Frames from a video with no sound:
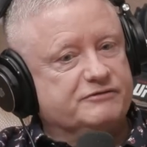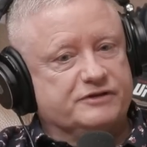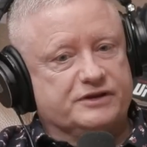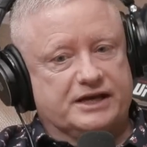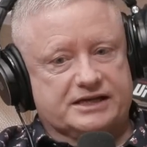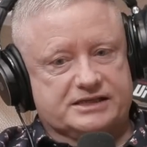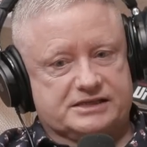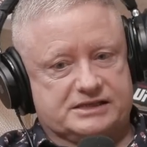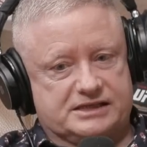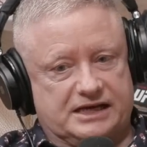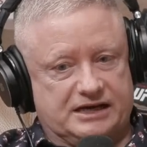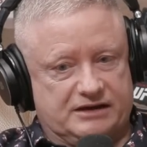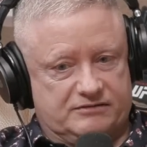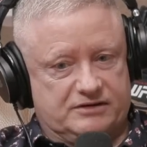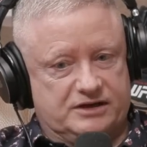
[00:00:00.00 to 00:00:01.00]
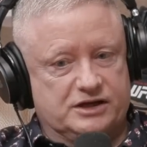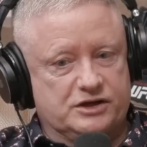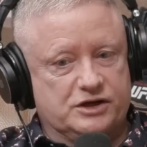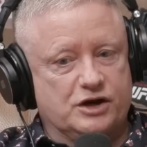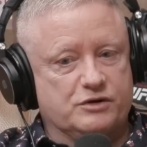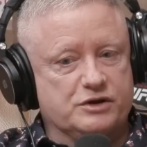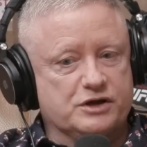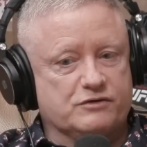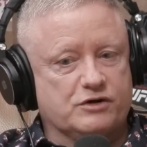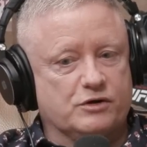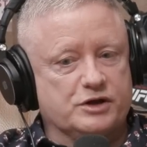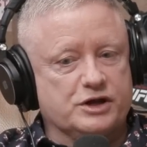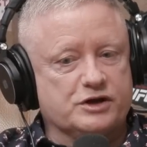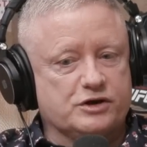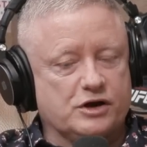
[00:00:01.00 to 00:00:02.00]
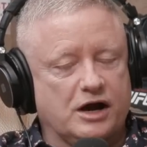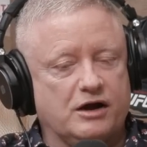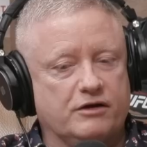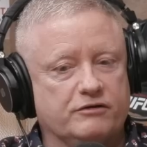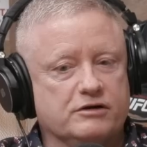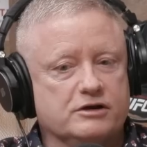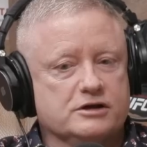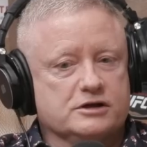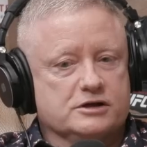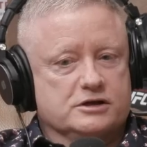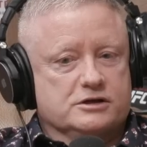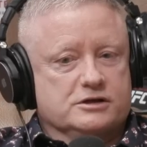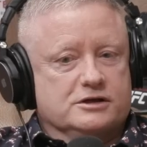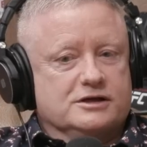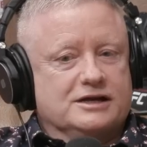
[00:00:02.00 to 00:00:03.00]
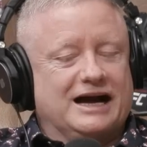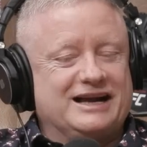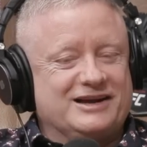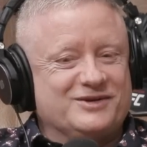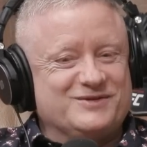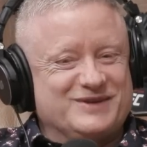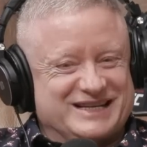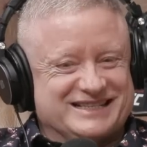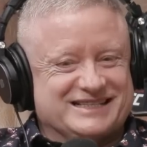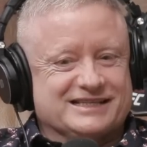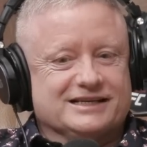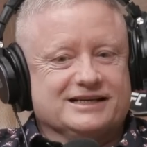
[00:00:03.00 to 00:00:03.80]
and you can't. I always.